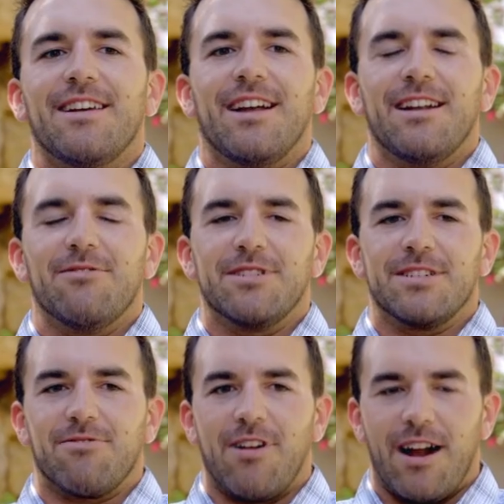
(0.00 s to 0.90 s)
And it
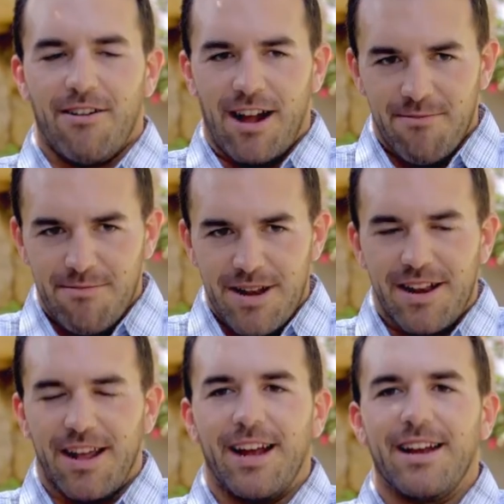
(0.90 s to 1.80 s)
was right around
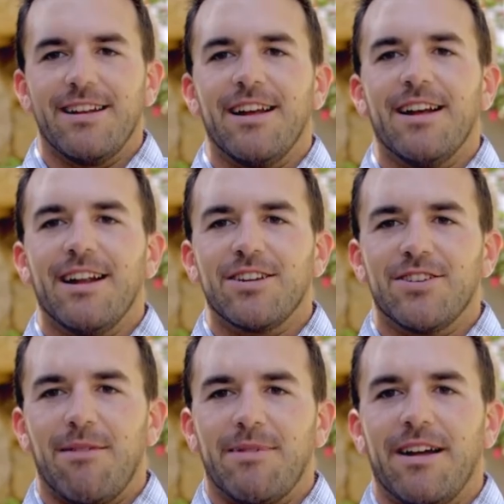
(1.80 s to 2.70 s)
midnight, and I
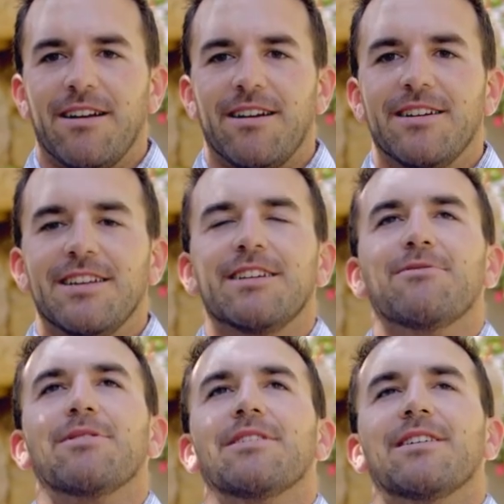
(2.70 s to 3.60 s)
dropped down on a knee
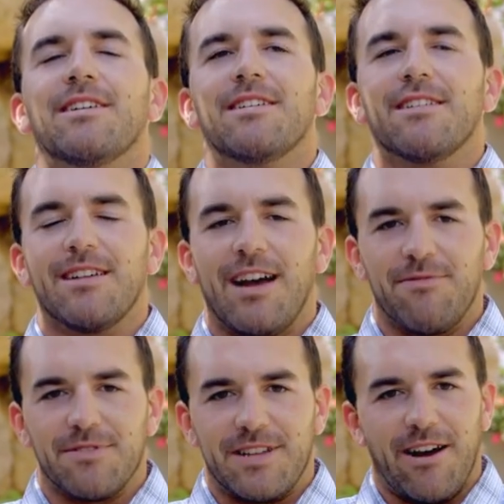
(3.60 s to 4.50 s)
with the
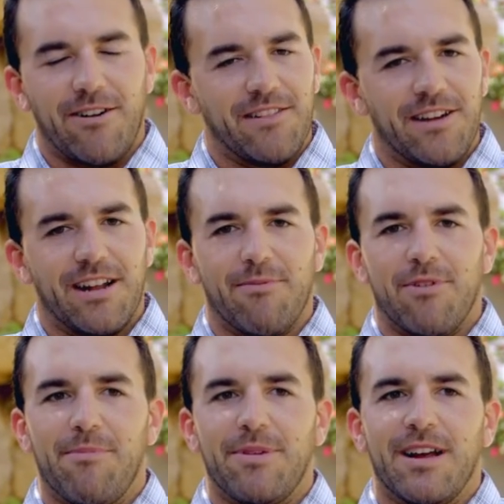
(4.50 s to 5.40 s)
Eiffel Tower lit up
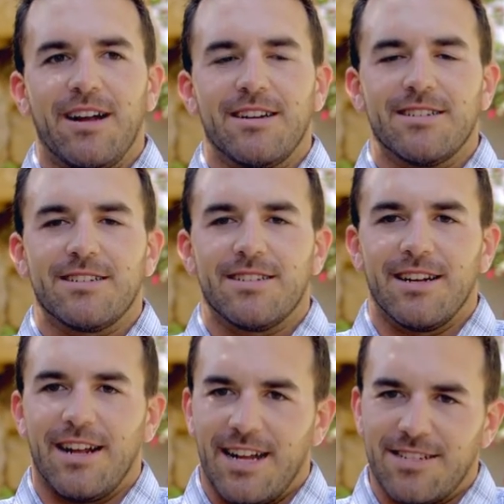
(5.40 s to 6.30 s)
right behind us,
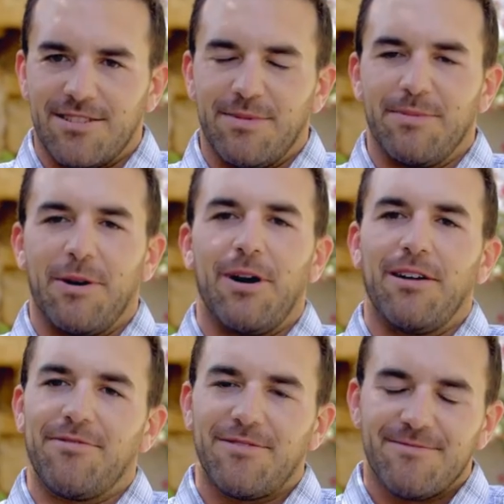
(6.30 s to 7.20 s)
and I asked her to be my wife.